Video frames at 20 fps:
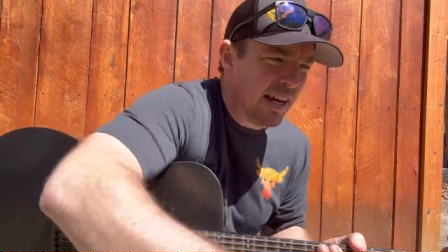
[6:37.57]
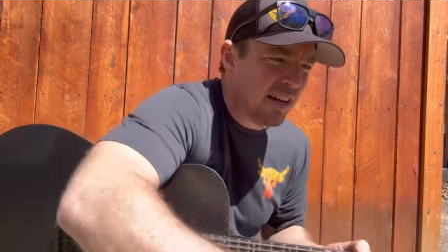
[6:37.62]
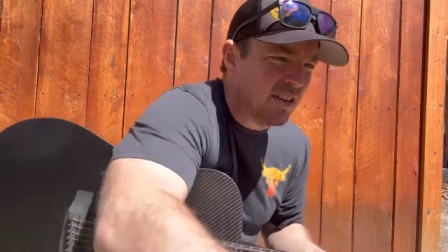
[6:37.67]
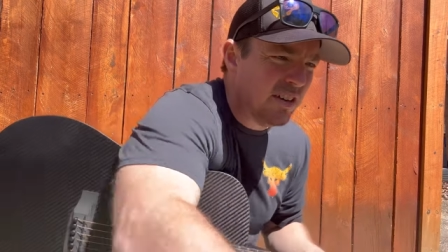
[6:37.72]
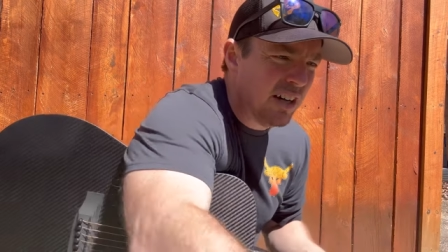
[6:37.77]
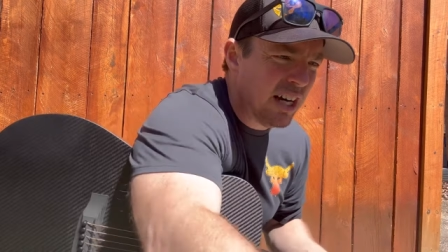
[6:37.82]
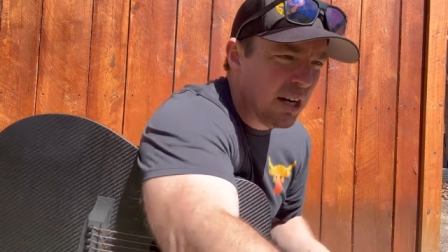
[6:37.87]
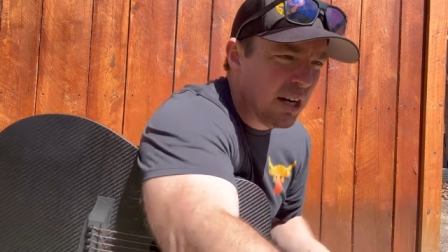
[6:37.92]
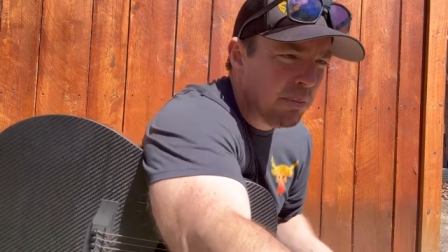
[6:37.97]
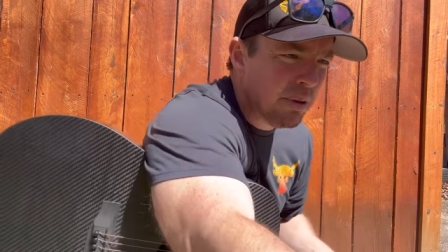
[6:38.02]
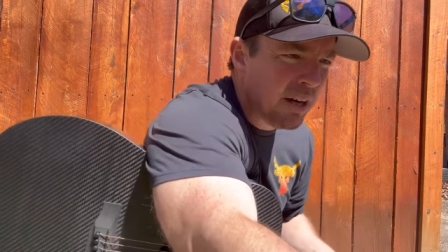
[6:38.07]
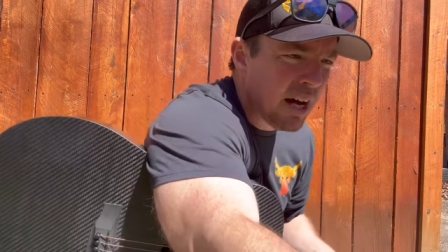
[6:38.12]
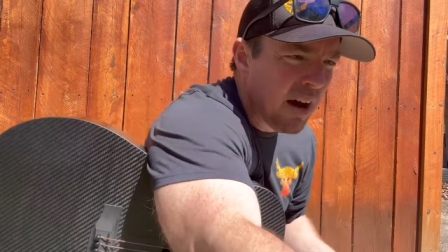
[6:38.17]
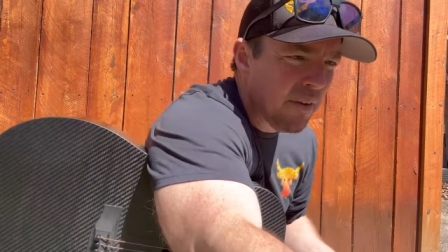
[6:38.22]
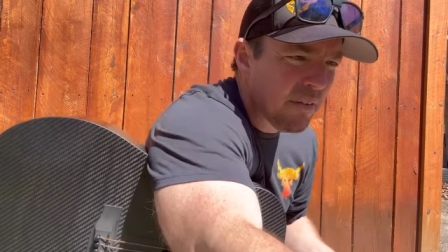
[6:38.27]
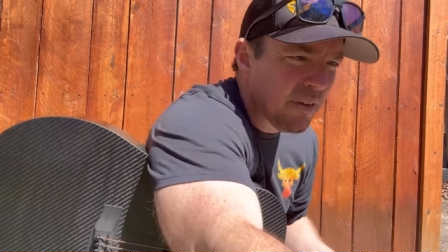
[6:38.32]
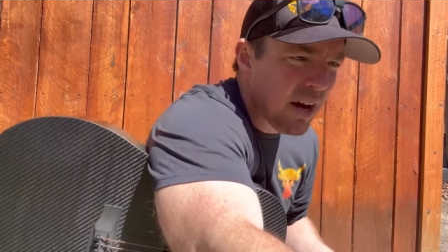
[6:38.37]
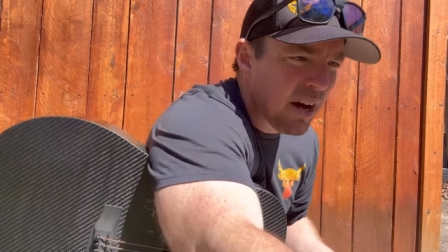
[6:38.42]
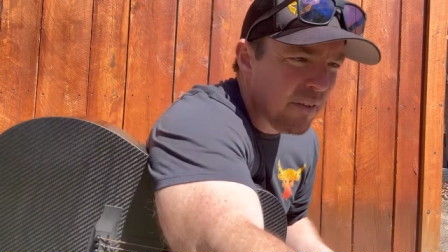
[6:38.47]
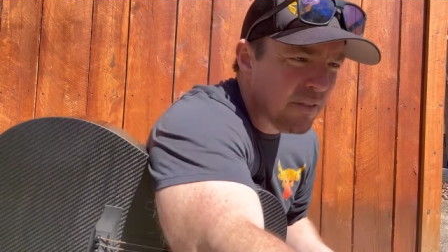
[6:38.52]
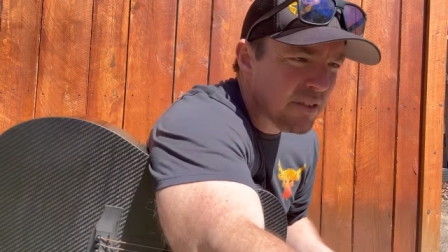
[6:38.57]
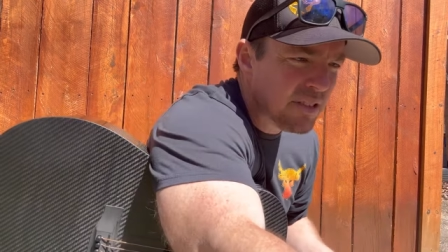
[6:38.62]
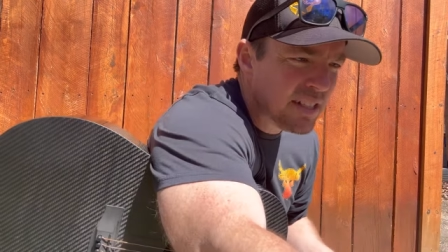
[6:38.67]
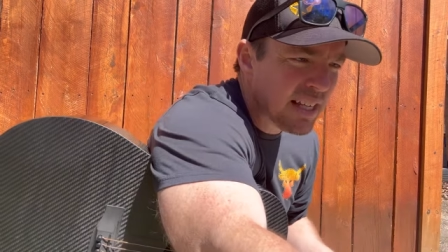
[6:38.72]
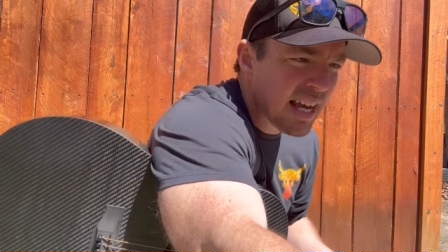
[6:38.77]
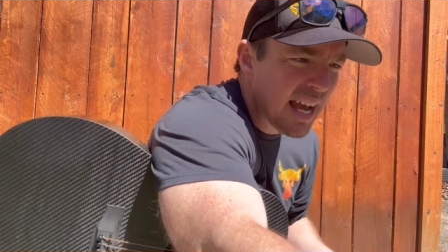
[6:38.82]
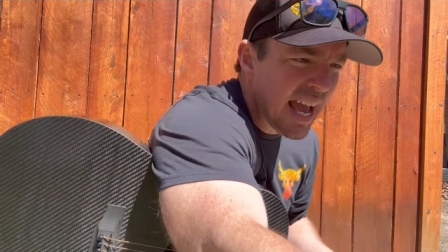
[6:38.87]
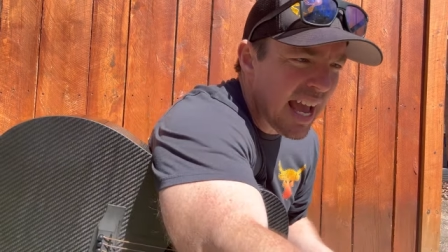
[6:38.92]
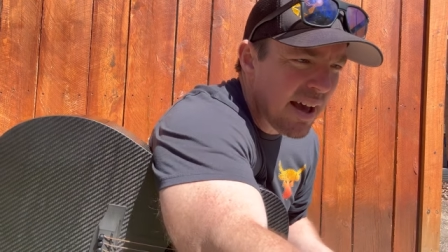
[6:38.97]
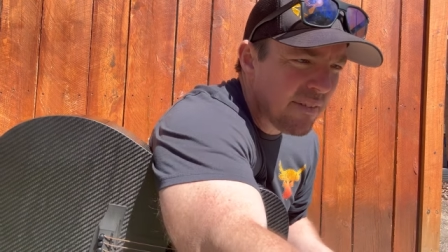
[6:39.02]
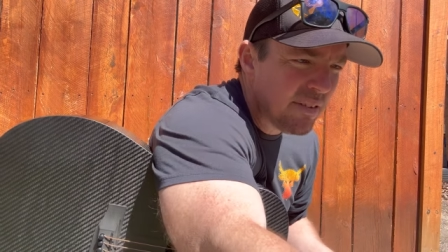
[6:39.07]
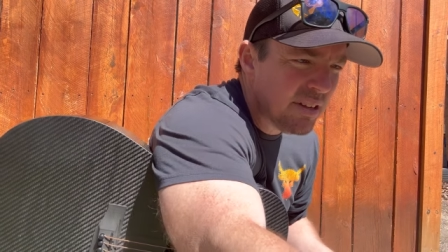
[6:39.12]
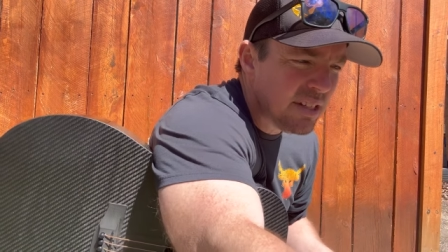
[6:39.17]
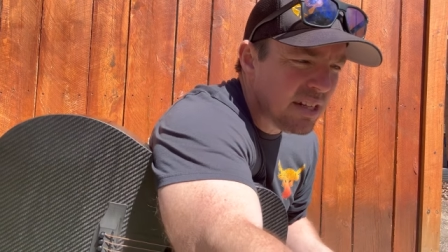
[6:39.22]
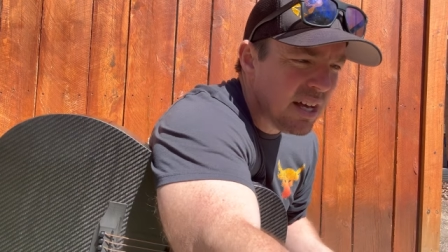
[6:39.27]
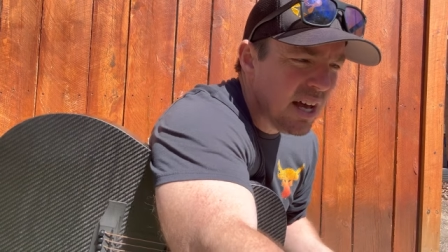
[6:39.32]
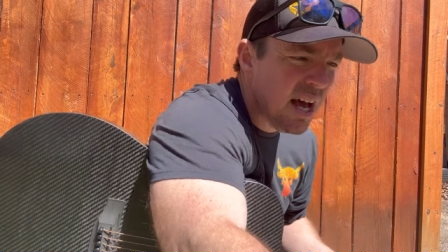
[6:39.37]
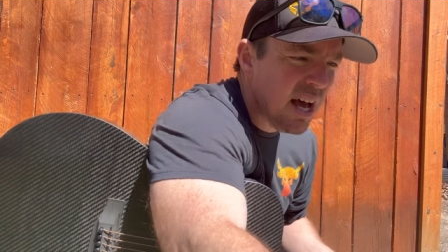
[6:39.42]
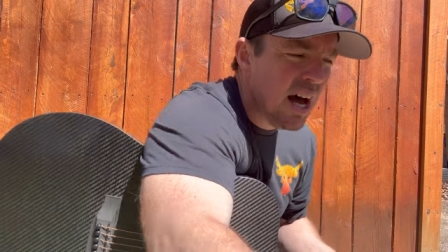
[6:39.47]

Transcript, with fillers: clear, but obviously I haven't.